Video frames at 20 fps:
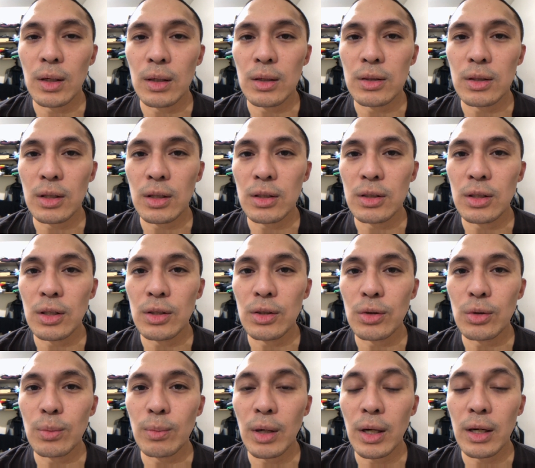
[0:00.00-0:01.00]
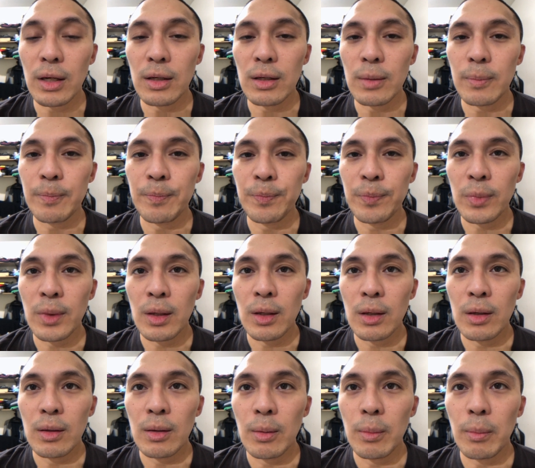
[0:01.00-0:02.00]
to continue my
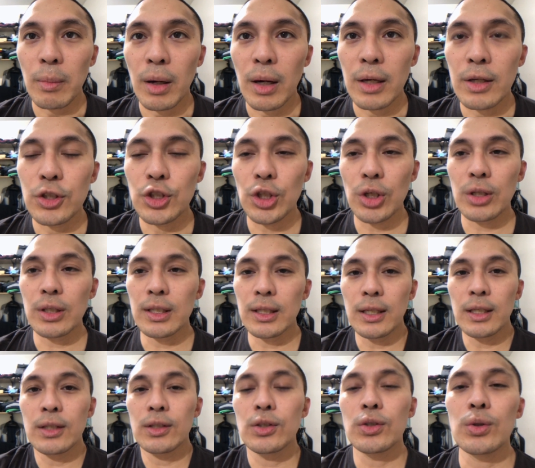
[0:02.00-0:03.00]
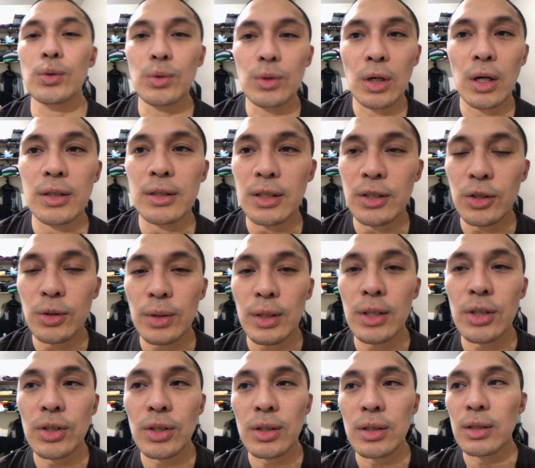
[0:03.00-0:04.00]
journey into content
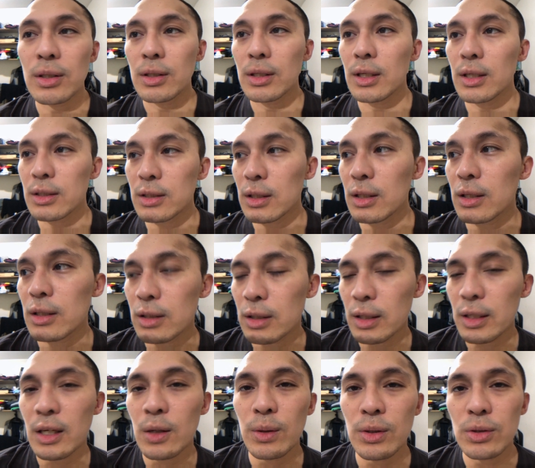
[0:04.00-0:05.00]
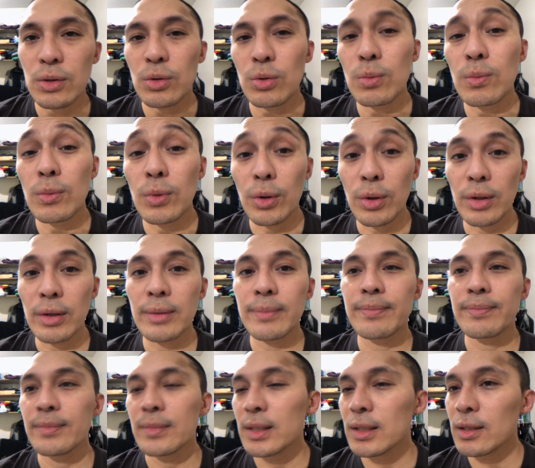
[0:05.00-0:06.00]
creation, and I can't wait to do more.
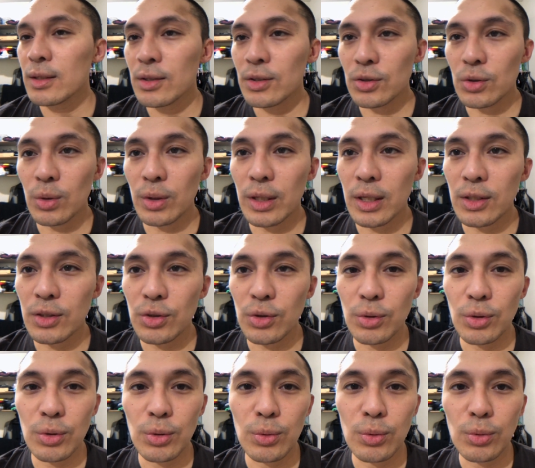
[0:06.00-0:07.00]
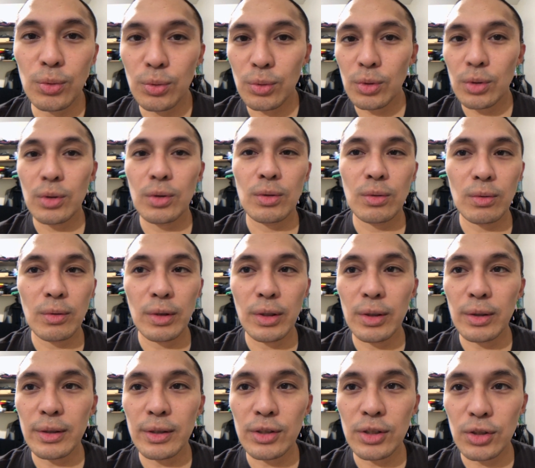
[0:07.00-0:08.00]
So again, so you
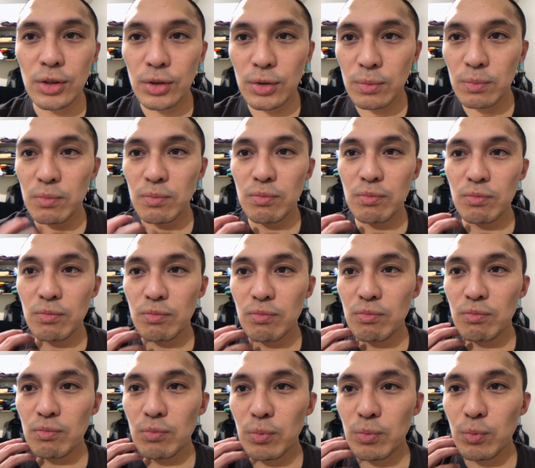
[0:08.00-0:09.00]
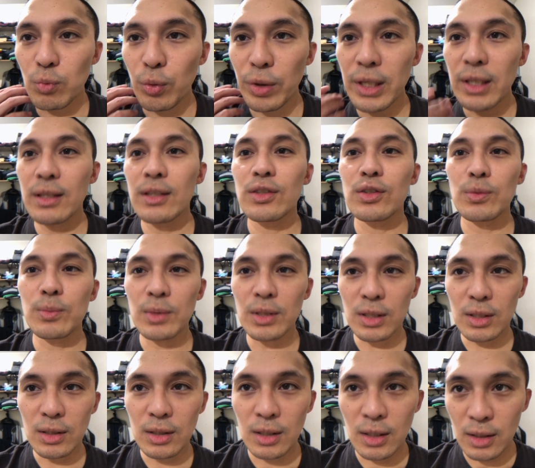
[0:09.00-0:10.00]
literally just witness
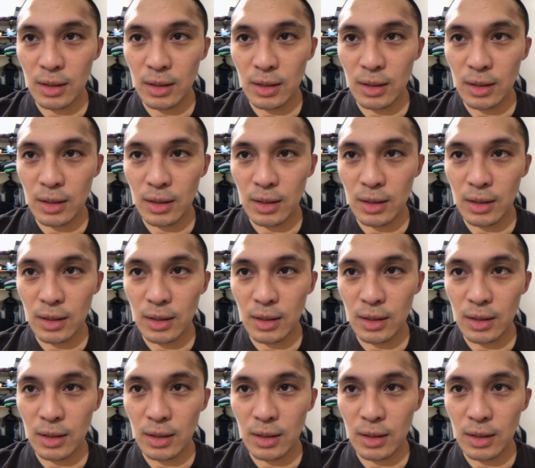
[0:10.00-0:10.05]
me